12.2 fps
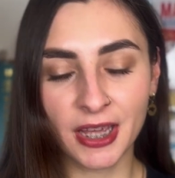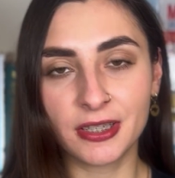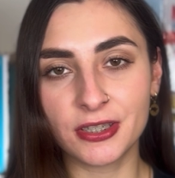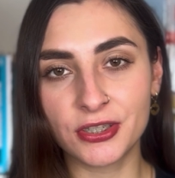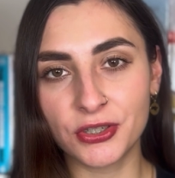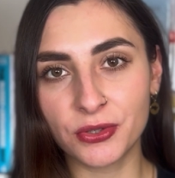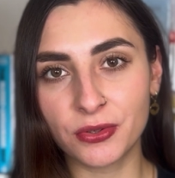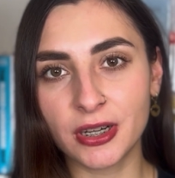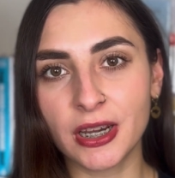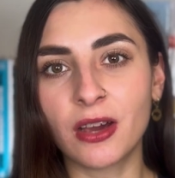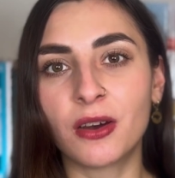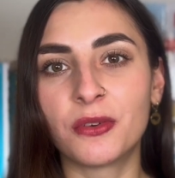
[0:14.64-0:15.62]
The
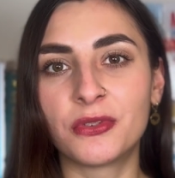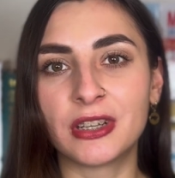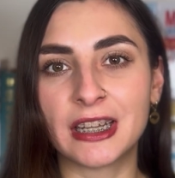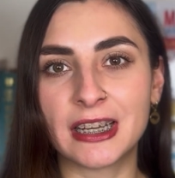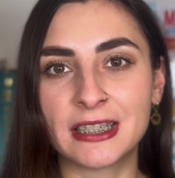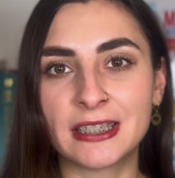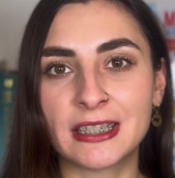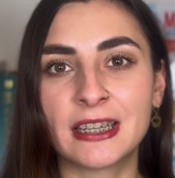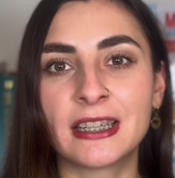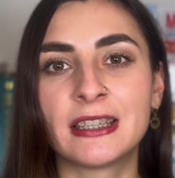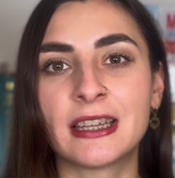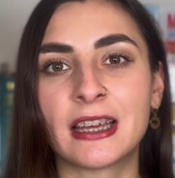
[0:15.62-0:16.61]
story of a letter
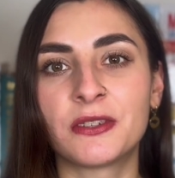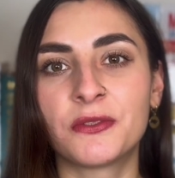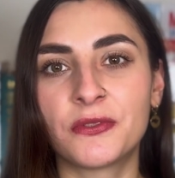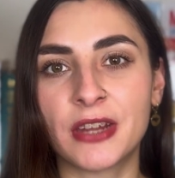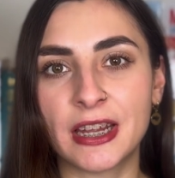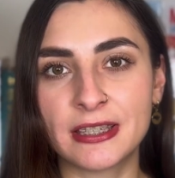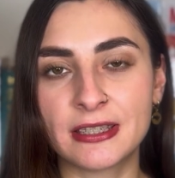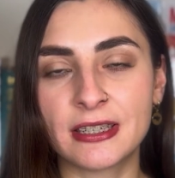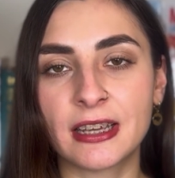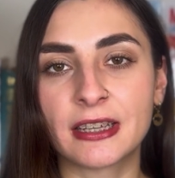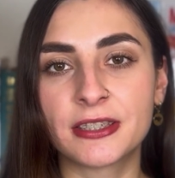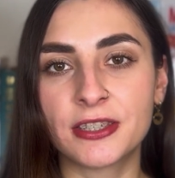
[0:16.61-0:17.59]
that faced
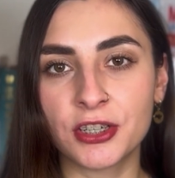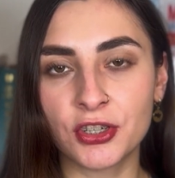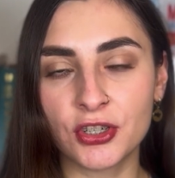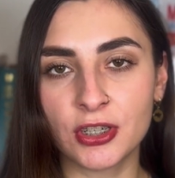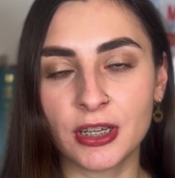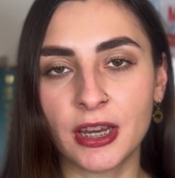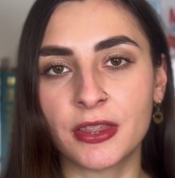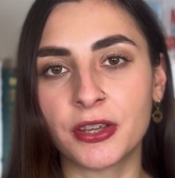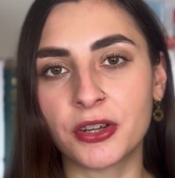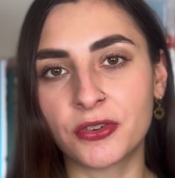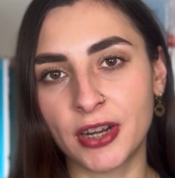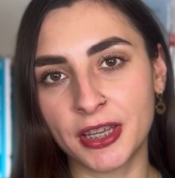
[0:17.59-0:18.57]
extinction in
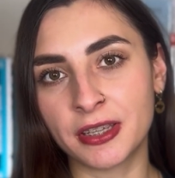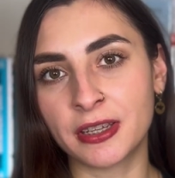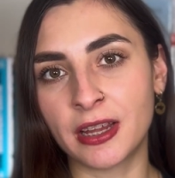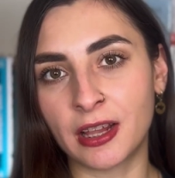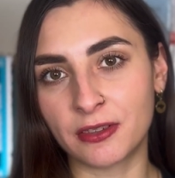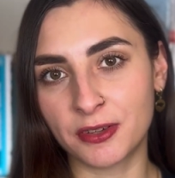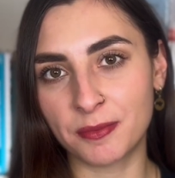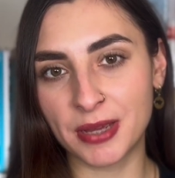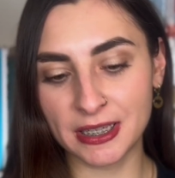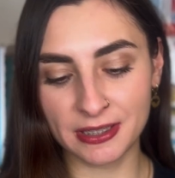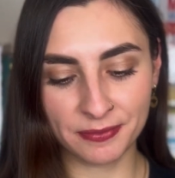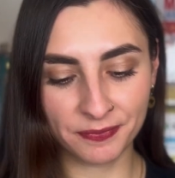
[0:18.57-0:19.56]
the Ukrainian
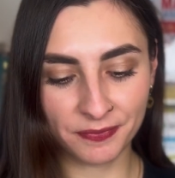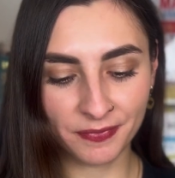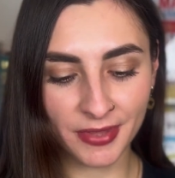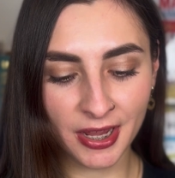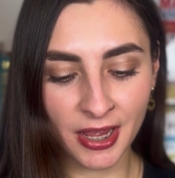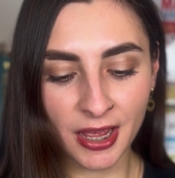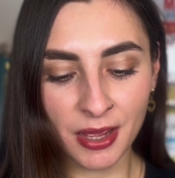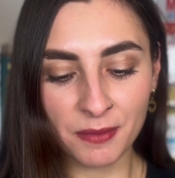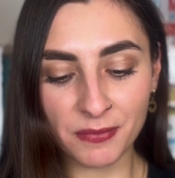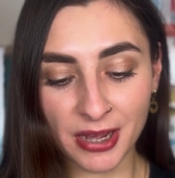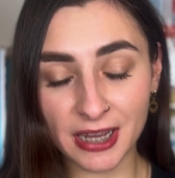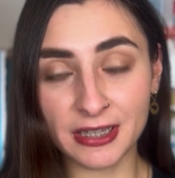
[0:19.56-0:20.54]
alphabet,
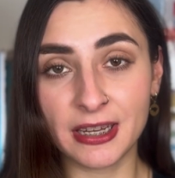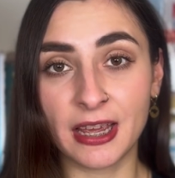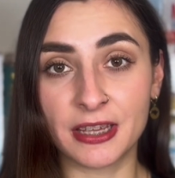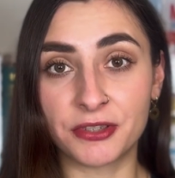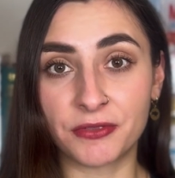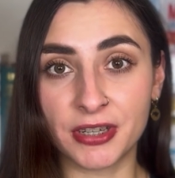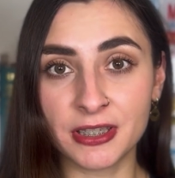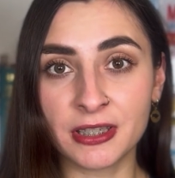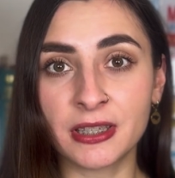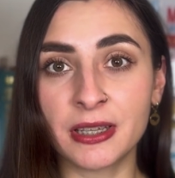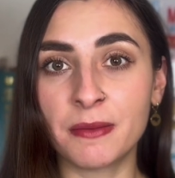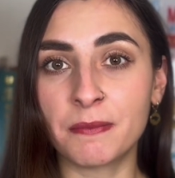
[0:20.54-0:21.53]
but has
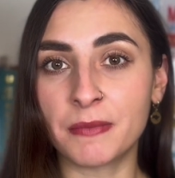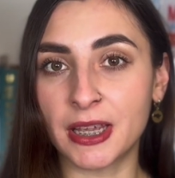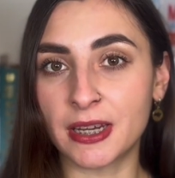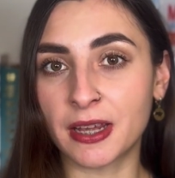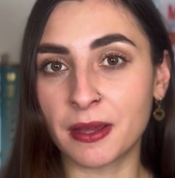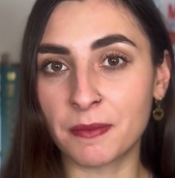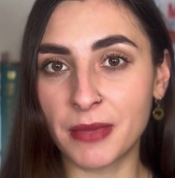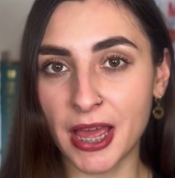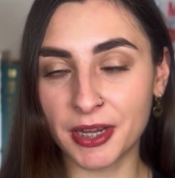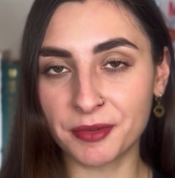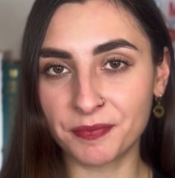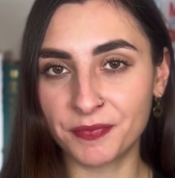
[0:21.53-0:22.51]
recently made a
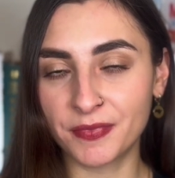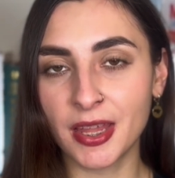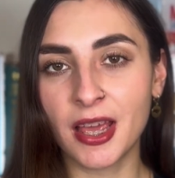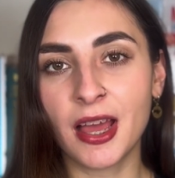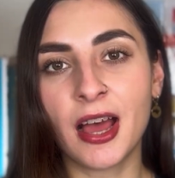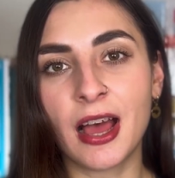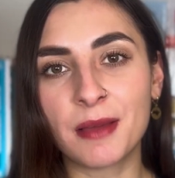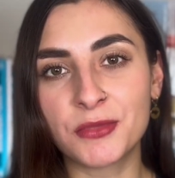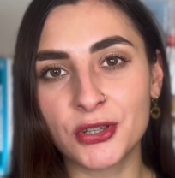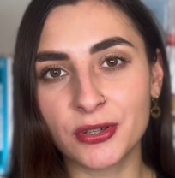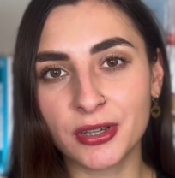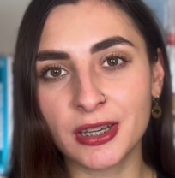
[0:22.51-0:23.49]
comeback. I'm
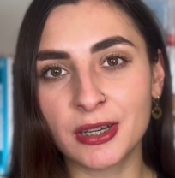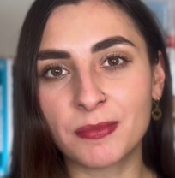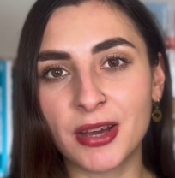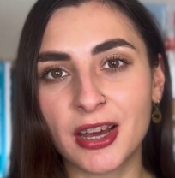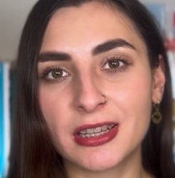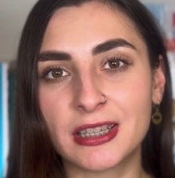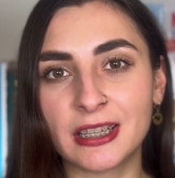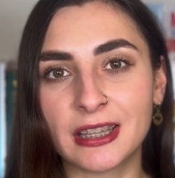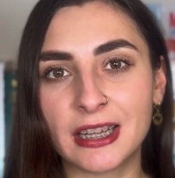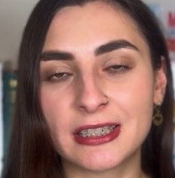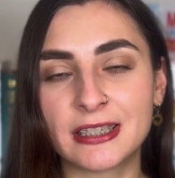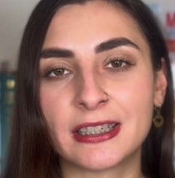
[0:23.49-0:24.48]
talking about the
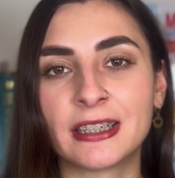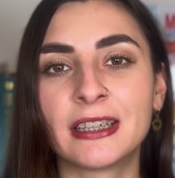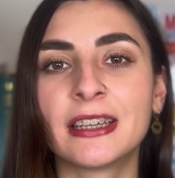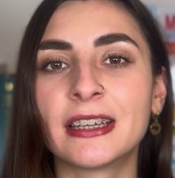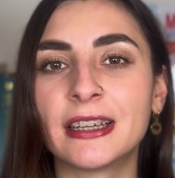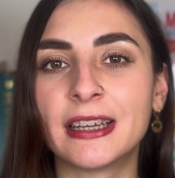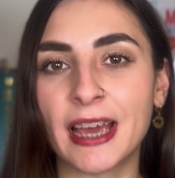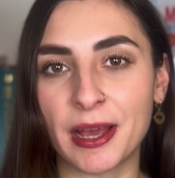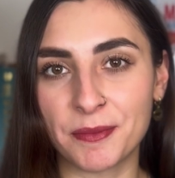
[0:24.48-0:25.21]
letter G.